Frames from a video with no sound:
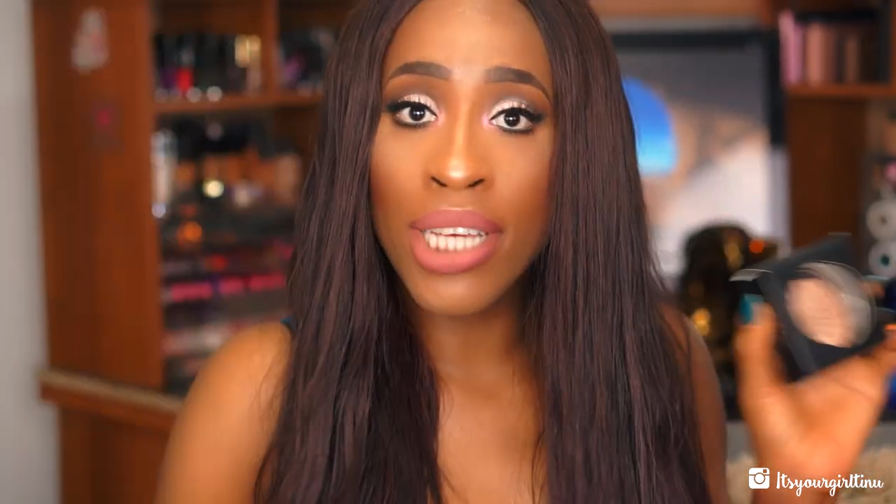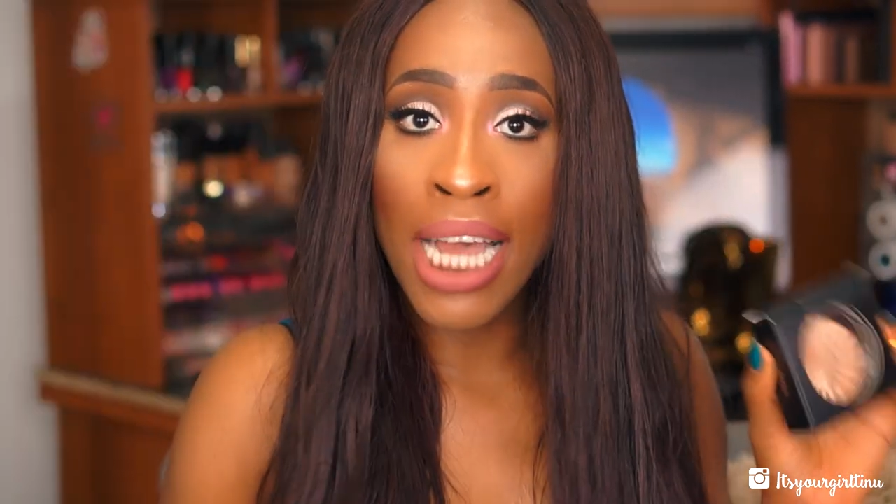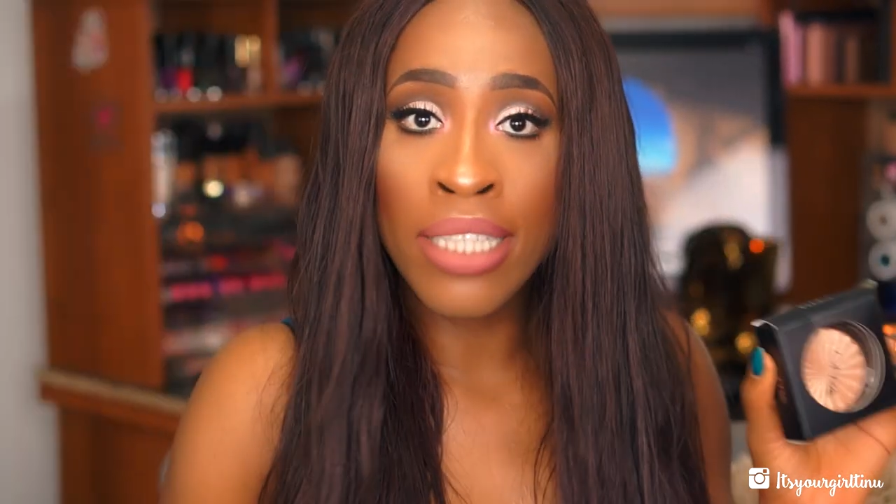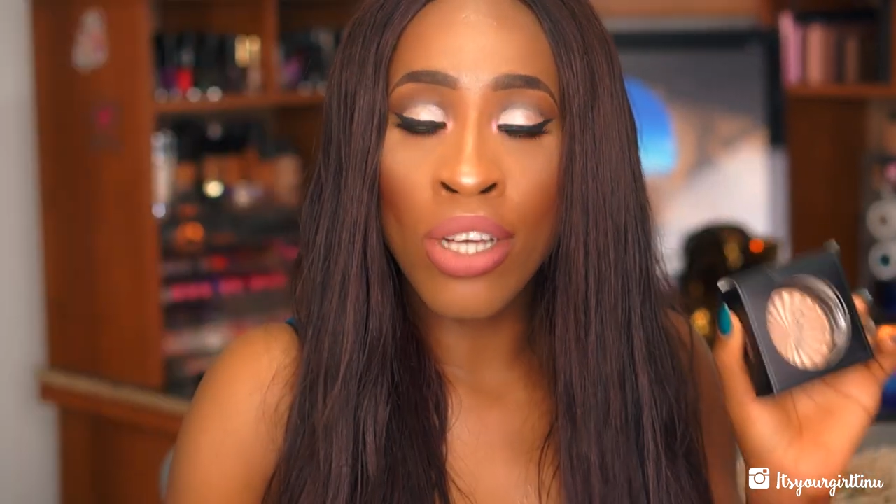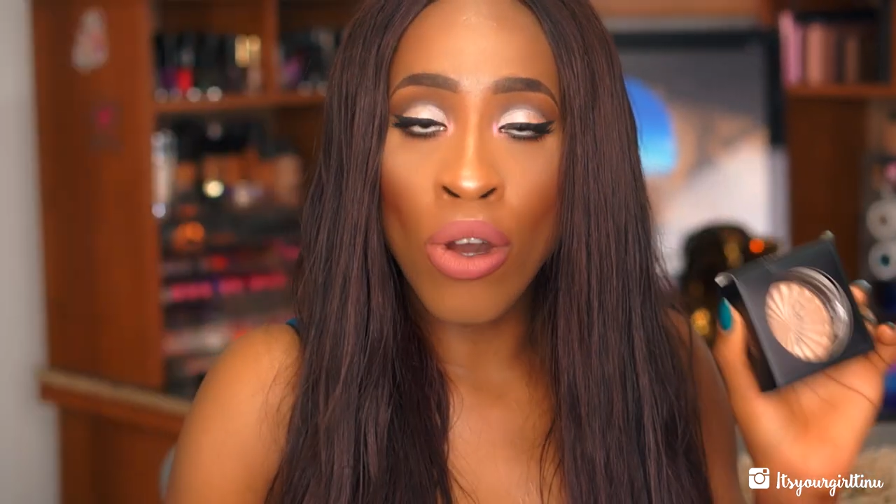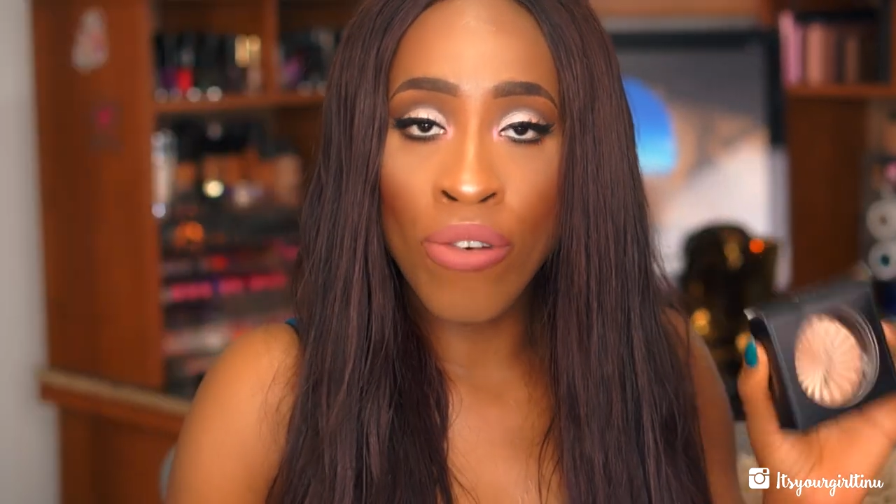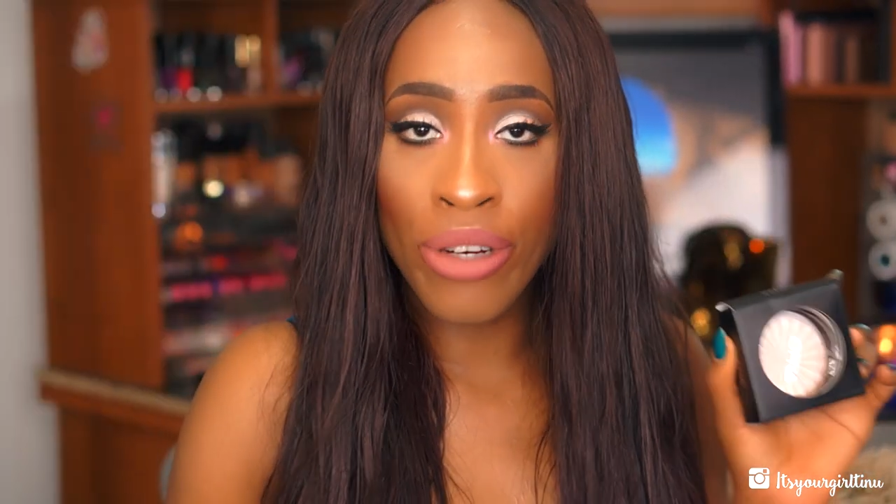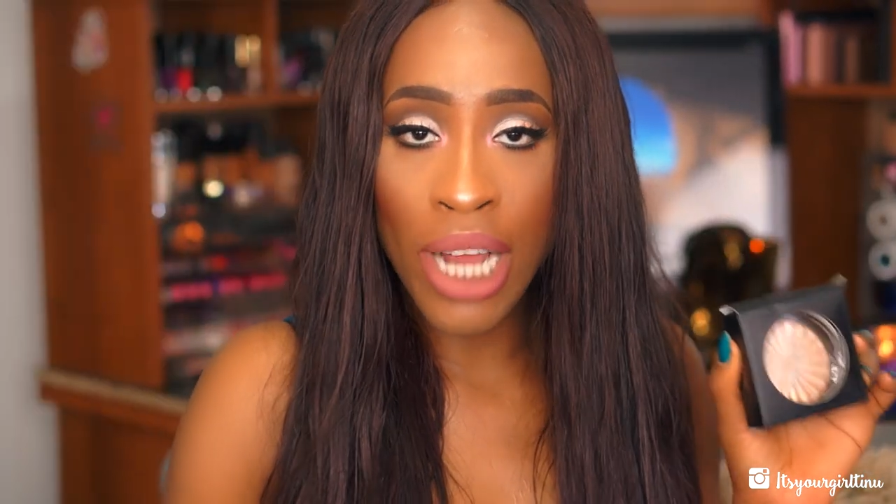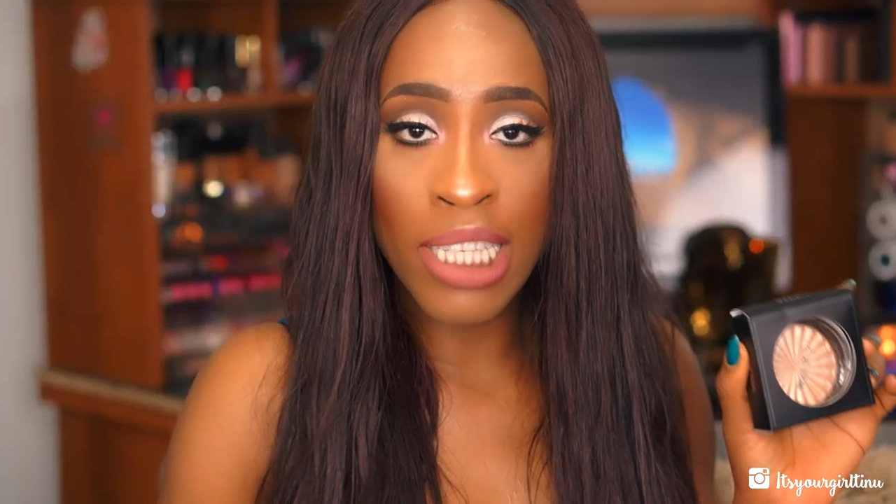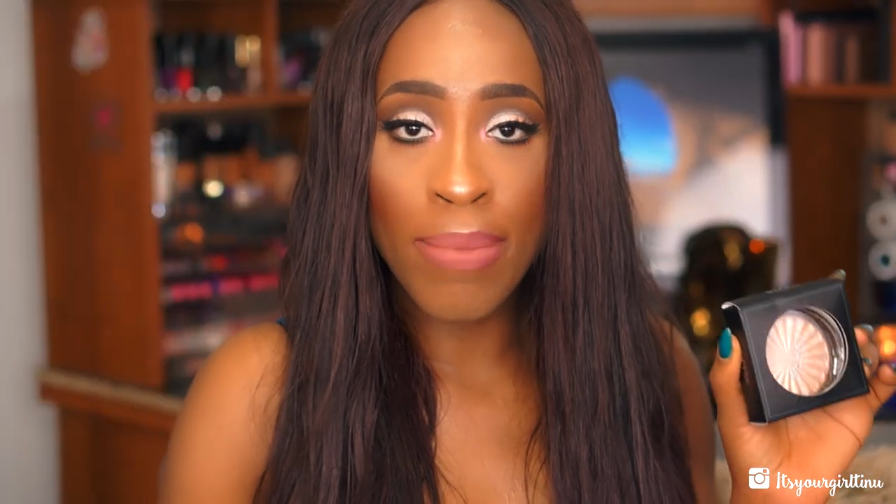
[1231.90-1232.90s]
got the
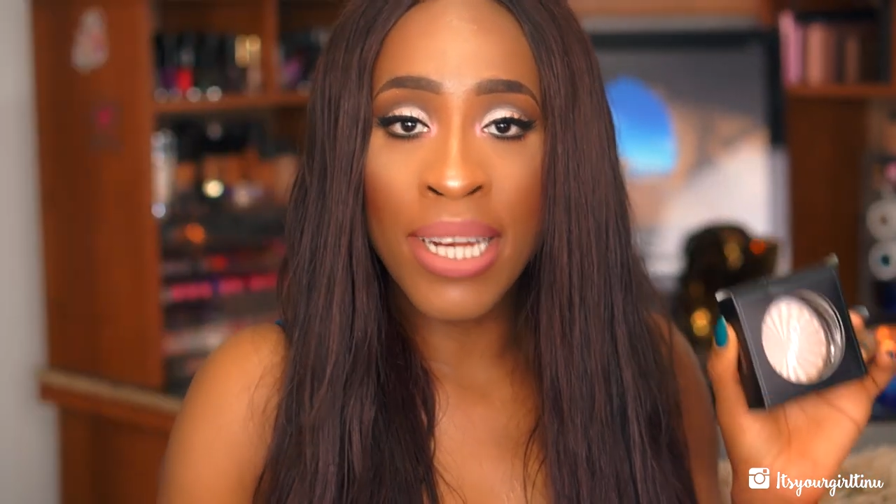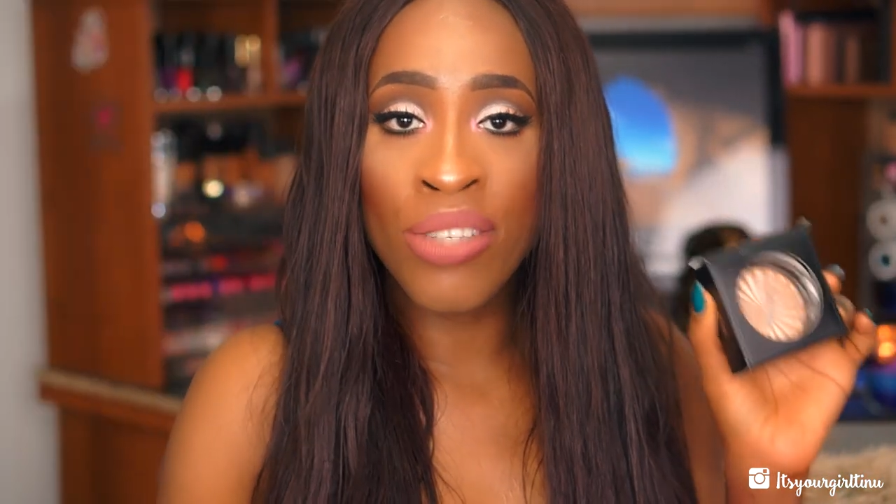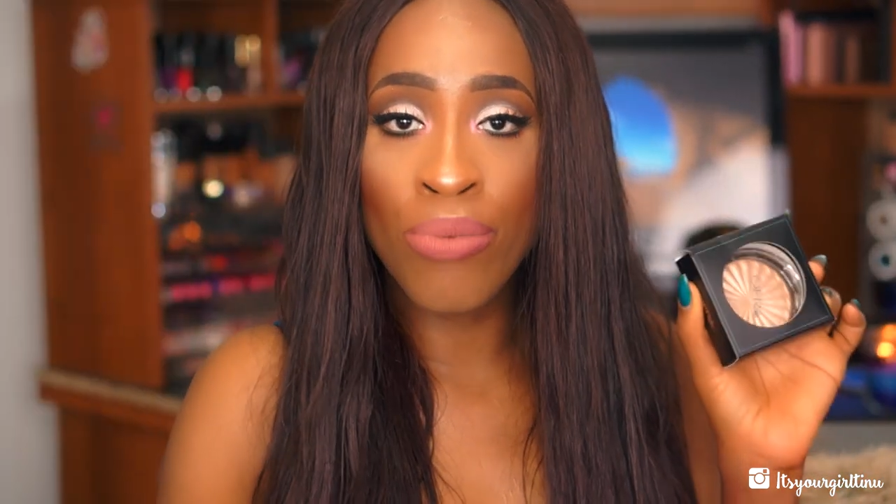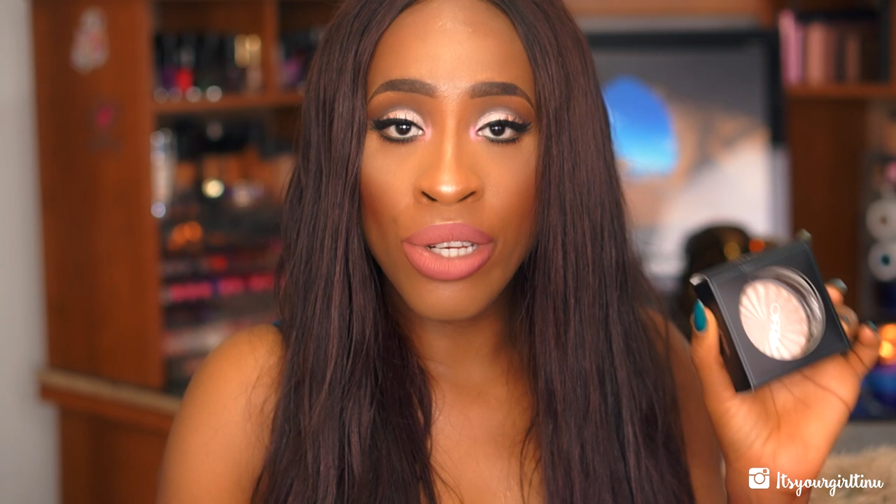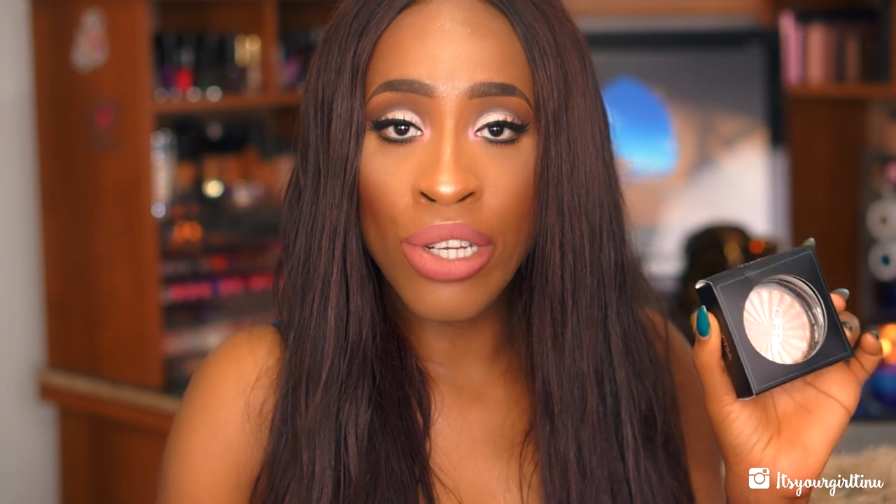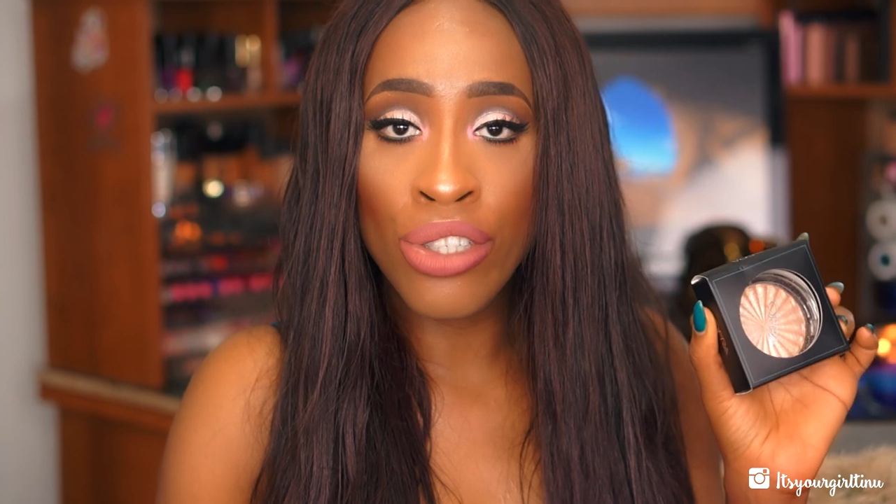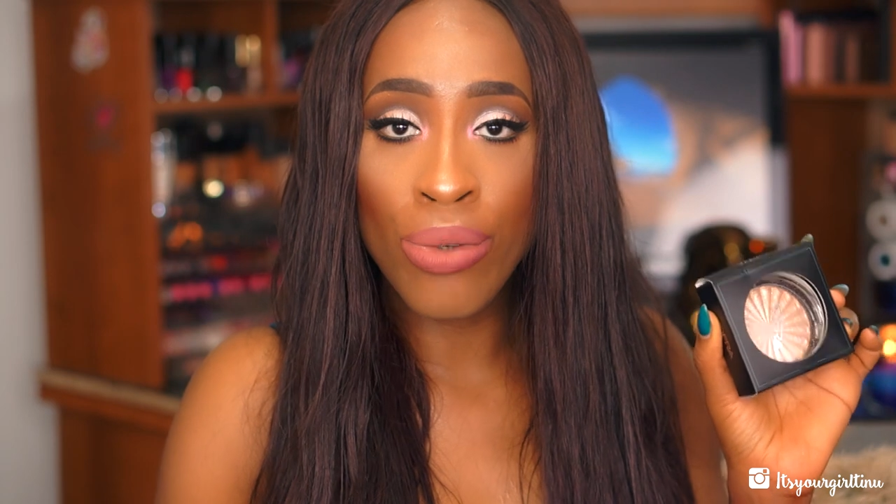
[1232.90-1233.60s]
Ofra Cosmetics Rodeo